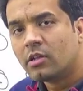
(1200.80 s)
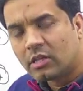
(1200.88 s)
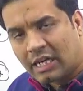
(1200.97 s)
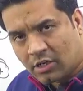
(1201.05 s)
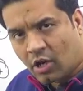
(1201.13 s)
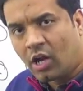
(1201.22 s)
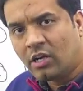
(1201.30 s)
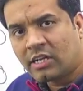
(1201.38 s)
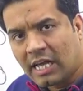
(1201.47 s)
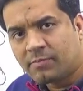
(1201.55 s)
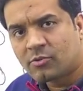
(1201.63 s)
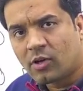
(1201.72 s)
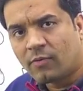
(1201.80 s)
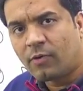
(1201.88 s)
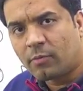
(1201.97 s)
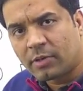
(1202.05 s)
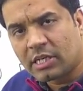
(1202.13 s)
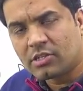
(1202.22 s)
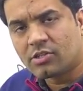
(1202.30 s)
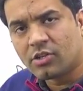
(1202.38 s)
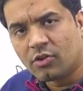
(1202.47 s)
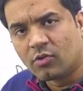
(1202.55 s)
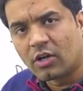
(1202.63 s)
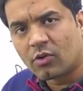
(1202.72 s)
that all types of
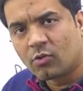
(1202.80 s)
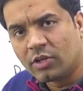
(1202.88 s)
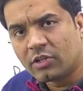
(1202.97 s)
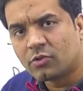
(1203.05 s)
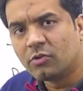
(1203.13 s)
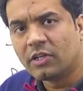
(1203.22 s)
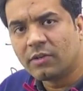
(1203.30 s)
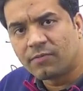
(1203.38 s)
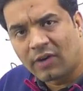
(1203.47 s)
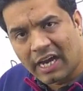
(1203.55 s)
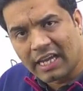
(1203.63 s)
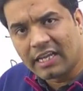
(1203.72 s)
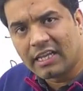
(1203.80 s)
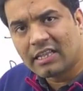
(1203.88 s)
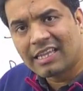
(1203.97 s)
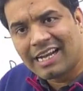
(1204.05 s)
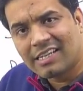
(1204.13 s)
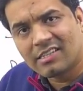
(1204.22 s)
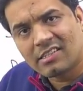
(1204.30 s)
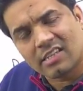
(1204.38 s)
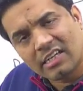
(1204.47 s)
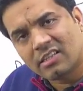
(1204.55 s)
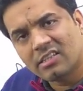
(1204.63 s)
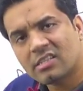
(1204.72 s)
operation you are going to define that
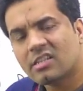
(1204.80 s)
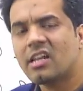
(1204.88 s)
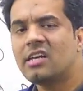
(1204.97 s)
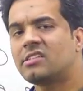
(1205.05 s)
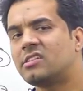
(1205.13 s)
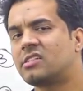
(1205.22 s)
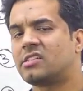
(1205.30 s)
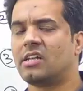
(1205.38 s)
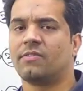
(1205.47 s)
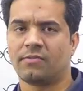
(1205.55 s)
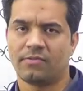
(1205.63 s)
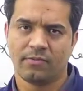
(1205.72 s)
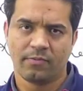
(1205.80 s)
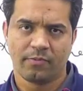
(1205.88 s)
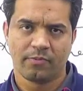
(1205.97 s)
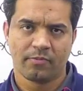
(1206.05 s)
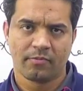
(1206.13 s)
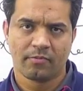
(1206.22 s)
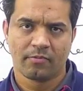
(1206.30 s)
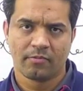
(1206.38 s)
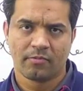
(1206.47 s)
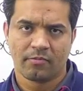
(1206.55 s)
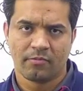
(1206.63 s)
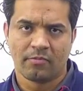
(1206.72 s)
inside this class itself.
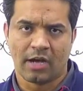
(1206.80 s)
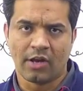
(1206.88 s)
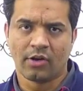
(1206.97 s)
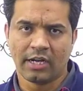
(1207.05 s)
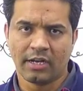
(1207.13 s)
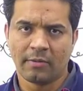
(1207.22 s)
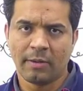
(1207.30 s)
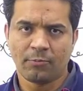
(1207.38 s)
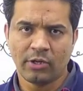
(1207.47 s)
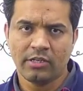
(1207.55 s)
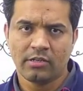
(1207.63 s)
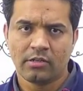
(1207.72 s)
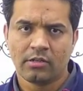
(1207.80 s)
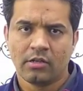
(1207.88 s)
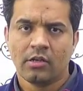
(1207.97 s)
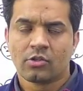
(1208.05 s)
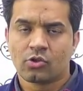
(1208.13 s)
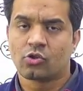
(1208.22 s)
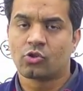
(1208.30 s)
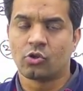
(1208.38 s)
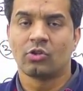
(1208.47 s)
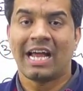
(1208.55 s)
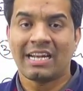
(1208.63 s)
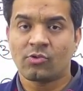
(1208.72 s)
Are you getting my point?
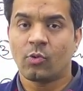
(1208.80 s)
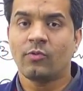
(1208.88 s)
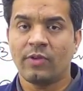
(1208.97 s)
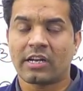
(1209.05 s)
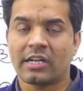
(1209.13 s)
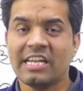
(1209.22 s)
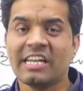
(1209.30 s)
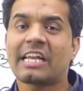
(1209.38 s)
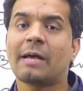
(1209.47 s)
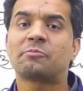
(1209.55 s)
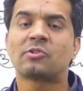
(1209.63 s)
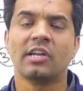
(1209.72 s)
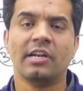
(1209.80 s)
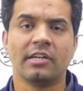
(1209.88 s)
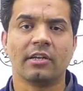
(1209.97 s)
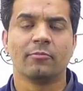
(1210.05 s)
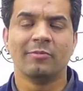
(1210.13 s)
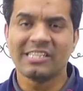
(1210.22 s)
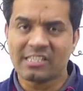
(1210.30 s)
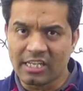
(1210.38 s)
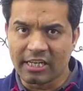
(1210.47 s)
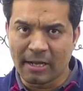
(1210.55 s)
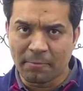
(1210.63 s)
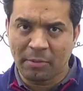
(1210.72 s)
So that's what we are encapsulating, means
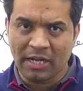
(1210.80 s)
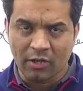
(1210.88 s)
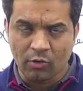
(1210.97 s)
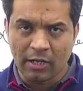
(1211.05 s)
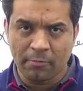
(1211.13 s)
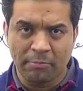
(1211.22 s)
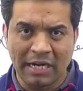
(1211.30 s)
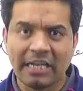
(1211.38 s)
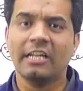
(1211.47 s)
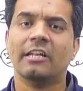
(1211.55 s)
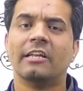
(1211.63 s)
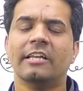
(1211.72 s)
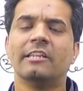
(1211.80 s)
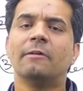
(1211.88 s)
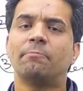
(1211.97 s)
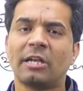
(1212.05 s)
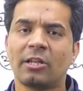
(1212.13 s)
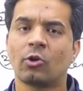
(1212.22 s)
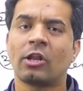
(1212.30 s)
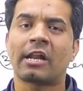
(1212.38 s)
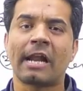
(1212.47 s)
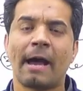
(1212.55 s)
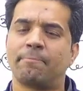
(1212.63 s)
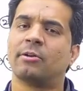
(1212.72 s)
in a particular bundle, in a particular
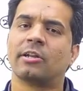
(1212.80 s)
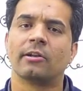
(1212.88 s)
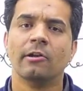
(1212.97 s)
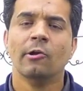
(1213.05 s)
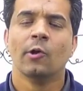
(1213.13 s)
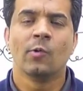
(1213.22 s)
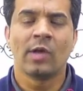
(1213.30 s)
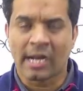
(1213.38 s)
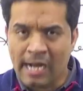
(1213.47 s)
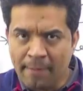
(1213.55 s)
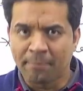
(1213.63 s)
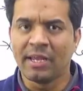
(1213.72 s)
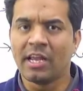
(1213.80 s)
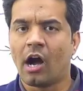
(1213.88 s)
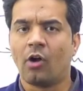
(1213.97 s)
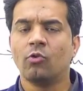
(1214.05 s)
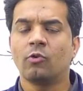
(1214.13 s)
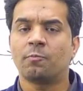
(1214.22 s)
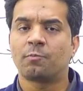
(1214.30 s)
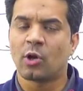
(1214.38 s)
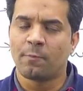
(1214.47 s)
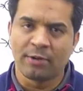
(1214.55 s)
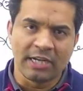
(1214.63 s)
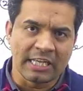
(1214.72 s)
wrapper, we are wrapping out
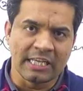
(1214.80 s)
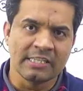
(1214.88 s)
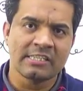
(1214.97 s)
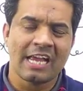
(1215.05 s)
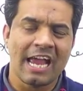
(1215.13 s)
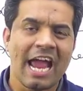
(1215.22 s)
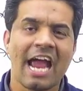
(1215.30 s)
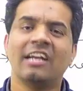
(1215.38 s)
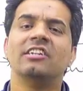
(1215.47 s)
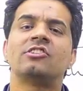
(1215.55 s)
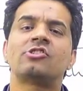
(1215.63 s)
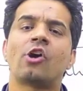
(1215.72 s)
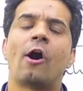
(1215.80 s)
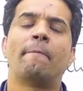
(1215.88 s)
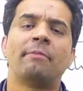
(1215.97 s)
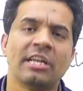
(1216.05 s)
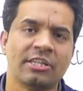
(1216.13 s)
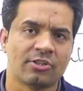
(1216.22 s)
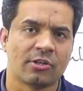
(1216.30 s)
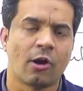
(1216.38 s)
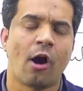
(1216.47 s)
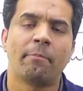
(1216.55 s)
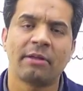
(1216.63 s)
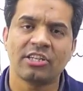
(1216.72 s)
properties and its operation.
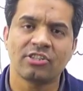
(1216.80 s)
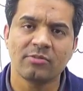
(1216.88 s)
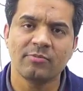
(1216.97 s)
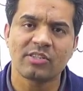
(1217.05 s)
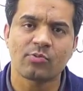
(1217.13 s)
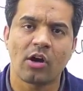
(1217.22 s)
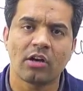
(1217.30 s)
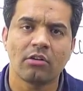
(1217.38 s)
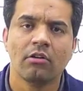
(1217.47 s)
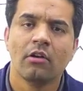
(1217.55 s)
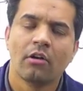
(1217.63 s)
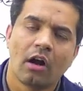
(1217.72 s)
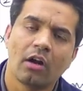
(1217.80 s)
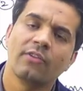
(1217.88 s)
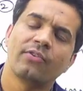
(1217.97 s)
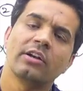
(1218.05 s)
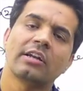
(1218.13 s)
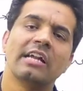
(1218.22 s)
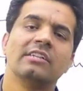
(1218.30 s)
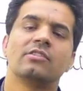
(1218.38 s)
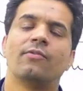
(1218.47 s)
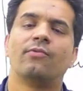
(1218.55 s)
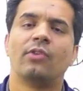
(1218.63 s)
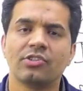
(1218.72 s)
Operation means what? Or different kinds
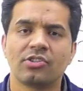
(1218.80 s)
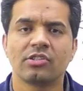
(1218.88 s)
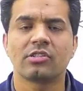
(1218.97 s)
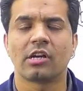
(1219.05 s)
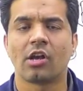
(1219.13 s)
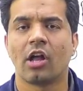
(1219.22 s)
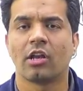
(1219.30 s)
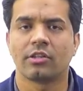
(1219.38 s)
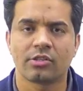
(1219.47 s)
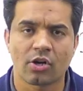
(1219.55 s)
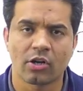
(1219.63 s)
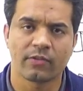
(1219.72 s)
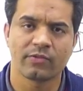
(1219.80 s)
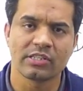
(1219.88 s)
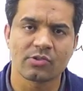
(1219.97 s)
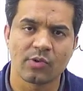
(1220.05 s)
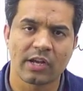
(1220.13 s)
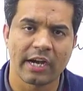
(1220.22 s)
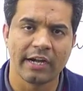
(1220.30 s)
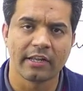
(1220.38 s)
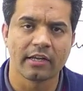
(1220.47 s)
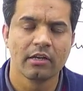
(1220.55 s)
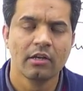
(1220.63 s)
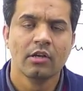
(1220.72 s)
of functions and all other sort of things we are
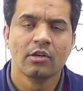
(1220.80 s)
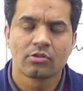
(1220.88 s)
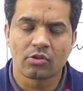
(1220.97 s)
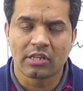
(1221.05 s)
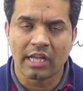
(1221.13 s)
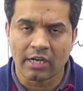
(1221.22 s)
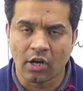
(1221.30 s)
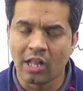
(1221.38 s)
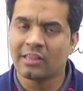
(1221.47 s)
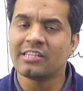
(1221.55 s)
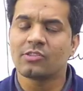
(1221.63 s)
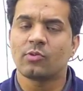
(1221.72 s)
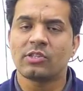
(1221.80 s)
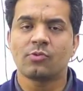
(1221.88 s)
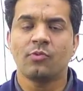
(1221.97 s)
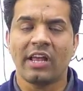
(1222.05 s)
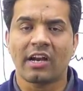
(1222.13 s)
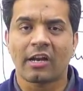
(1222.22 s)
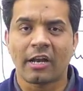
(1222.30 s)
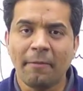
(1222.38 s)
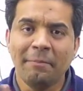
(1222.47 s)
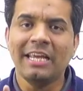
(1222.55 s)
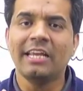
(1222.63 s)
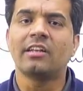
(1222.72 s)
writing. So that all things what we are
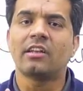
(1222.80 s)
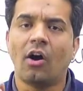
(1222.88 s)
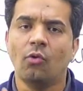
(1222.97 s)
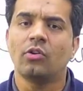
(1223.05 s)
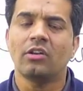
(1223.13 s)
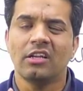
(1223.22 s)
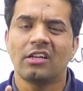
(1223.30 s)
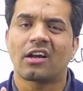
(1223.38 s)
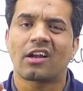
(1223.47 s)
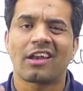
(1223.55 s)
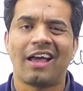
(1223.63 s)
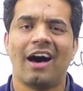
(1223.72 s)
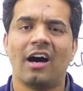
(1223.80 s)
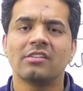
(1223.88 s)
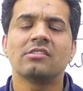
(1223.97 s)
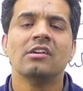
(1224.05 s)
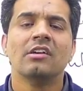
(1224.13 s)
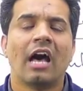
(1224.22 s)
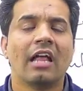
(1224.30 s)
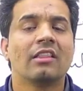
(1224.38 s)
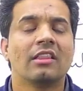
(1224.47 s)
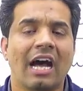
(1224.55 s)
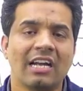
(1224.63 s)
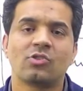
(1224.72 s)
clubbing it out in a class,
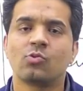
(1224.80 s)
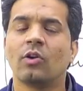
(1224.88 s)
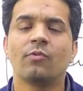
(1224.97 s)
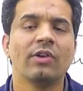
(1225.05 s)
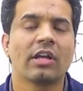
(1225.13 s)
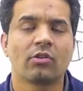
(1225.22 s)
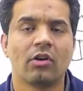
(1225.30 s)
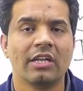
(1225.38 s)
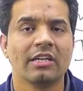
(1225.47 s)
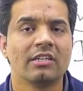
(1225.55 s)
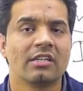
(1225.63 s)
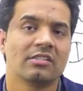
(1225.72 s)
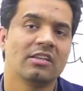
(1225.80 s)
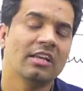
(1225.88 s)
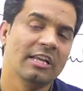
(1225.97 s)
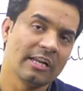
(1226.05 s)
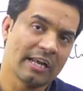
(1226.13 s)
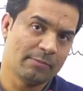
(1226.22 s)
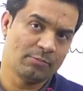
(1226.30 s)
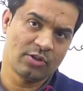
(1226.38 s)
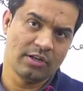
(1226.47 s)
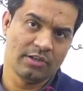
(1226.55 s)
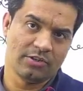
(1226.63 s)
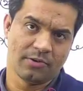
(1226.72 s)
and that's what we are calling it as an
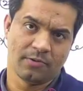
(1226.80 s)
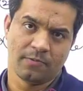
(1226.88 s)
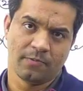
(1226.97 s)
encapsulation.